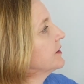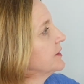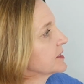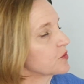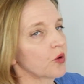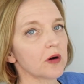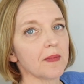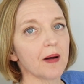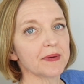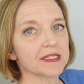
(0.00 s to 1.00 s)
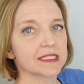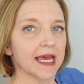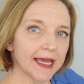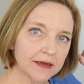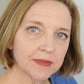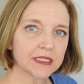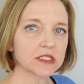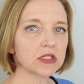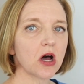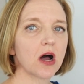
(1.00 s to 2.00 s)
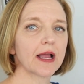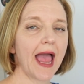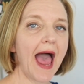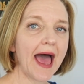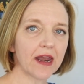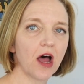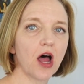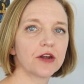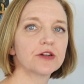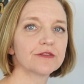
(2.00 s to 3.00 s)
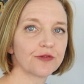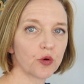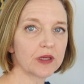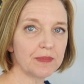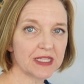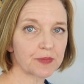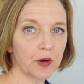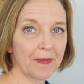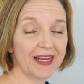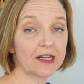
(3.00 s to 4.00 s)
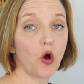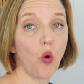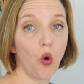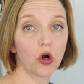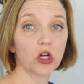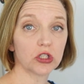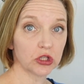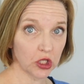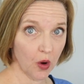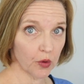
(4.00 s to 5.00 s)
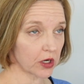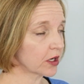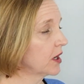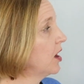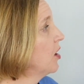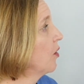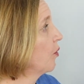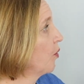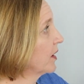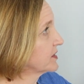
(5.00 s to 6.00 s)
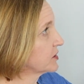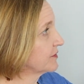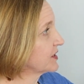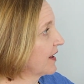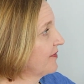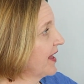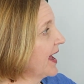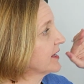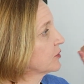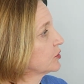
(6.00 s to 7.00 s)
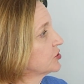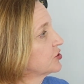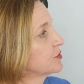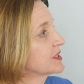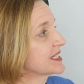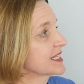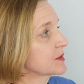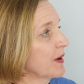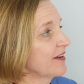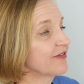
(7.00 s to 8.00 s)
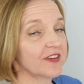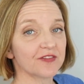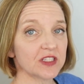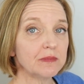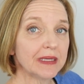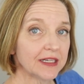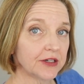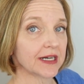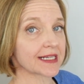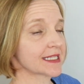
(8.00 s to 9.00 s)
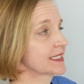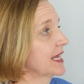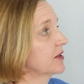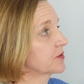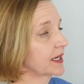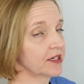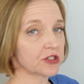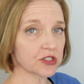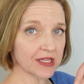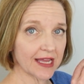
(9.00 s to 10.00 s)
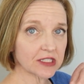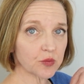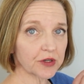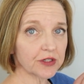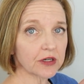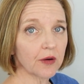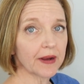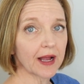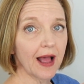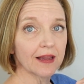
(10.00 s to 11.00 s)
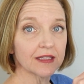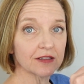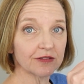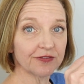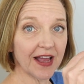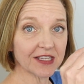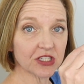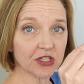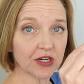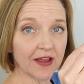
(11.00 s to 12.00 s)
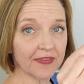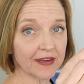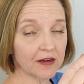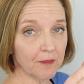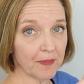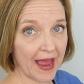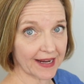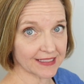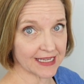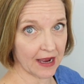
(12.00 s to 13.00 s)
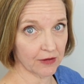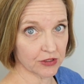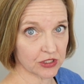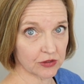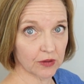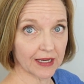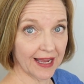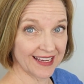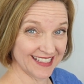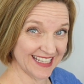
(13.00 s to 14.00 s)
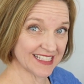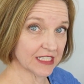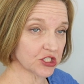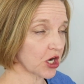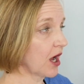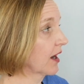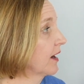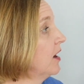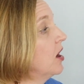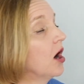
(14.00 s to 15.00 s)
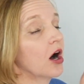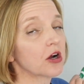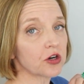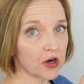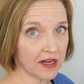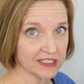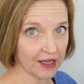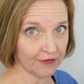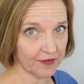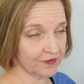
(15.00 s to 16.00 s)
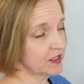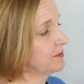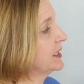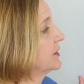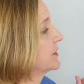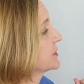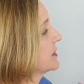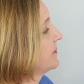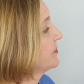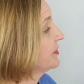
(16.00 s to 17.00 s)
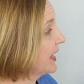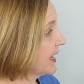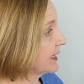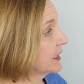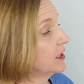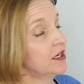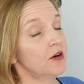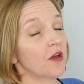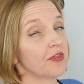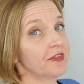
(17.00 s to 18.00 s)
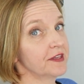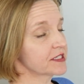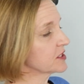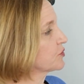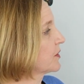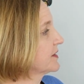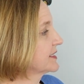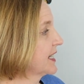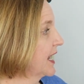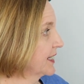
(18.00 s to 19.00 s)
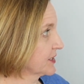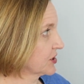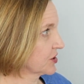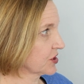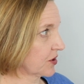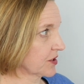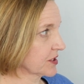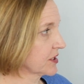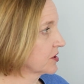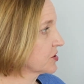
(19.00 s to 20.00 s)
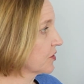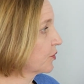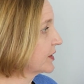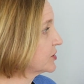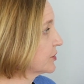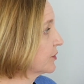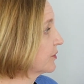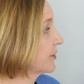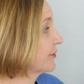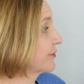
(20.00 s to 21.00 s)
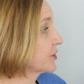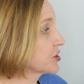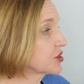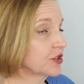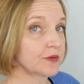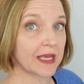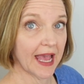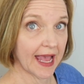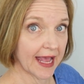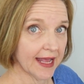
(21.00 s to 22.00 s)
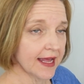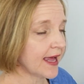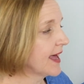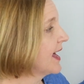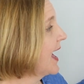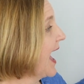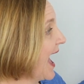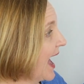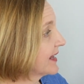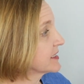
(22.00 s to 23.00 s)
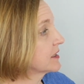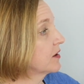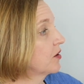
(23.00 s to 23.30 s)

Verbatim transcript: This warm up is 10 minutes long at 140 beats per minute or lower. Once you've done that, you will do six by 50 meter accelerators. That's where you're going a little faster and then back down to an easy jog across that 50 meters. Then this is where the test starts. So we do the first 2K at